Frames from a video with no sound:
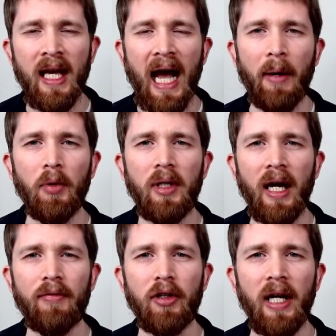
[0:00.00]
I will
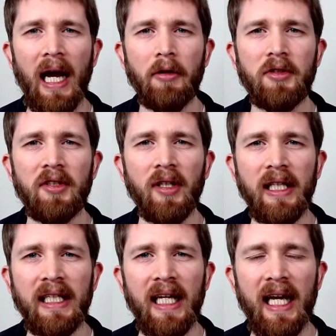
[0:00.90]
cover how to
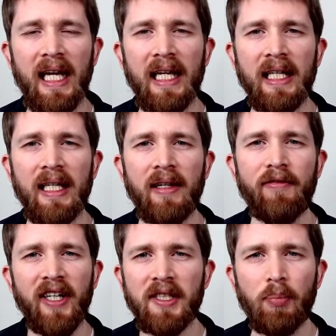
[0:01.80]
delete a
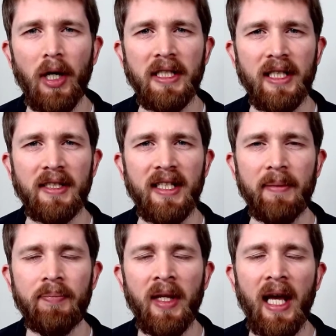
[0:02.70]
fixed price listing,